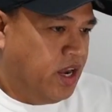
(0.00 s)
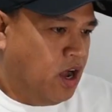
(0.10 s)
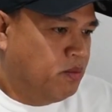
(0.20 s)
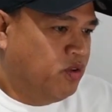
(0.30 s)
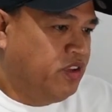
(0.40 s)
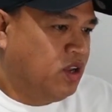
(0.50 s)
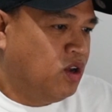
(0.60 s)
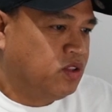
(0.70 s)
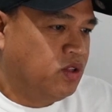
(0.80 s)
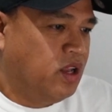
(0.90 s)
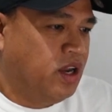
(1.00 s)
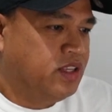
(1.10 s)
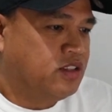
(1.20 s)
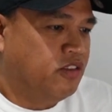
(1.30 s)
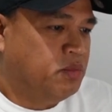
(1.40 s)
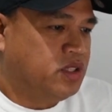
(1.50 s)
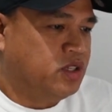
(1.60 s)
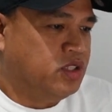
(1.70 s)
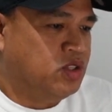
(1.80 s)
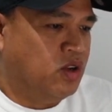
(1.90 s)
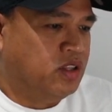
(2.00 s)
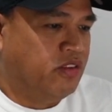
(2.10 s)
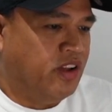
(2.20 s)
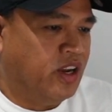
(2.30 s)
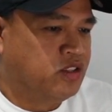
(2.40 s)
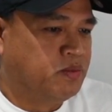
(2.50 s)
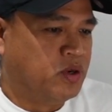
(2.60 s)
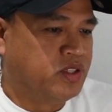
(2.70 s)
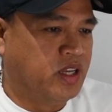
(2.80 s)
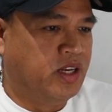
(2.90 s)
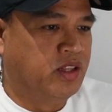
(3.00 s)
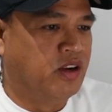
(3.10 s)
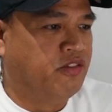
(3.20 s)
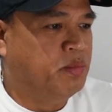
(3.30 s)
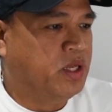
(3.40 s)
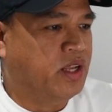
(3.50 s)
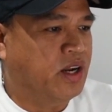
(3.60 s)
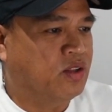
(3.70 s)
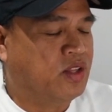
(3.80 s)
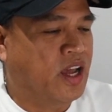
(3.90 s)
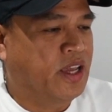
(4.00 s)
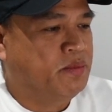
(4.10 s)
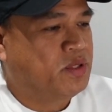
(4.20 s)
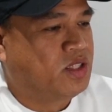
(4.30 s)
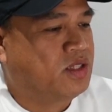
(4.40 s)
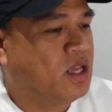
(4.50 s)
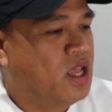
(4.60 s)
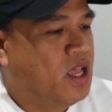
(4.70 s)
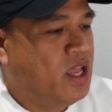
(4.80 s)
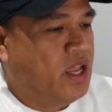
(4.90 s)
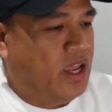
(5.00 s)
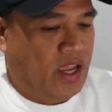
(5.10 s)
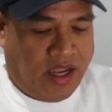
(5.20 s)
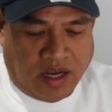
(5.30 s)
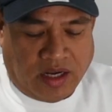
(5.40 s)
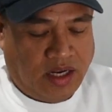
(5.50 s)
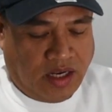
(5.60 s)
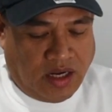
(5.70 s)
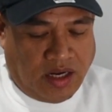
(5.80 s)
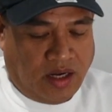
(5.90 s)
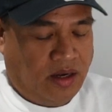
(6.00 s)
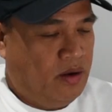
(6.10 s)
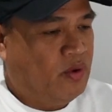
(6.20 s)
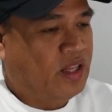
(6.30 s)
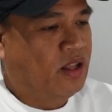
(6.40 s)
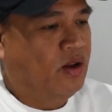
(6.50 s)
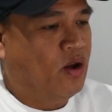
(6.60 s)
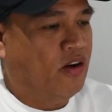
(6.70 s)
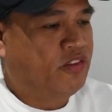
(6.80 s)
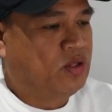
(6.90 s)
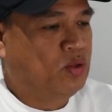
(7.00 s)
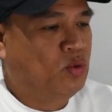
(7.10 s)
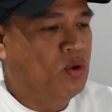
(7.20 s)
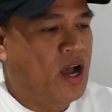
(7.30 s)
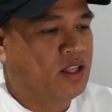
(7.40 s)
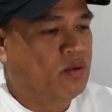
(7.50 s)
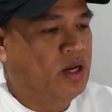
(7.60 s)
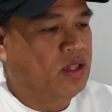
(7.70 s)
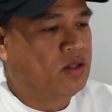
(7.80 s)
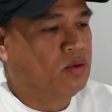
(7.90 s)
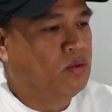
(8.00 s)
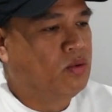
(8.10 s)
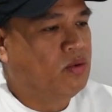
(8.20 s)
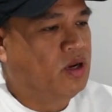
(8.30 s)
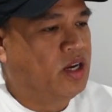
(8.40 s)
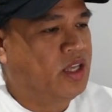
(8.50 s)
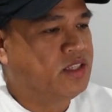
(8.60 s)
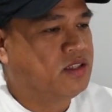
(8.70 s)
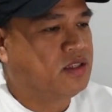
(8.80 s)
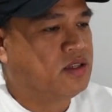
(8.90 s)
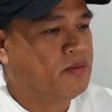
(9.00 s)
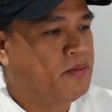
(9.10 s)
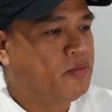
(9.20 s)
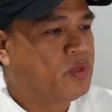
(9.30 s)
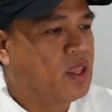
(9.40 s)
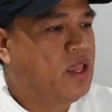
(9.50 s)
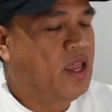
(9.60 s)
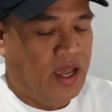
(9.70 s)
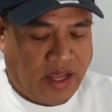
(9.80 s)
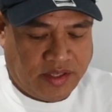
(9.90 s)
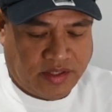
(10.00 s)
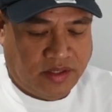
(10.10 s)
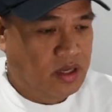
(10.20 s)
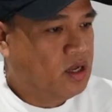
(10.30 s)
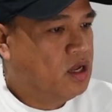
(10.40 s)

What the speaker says: And now moving on to the list of Mr. John Develo, sports editor of Mindanao Times. And he rattled off two lists. He has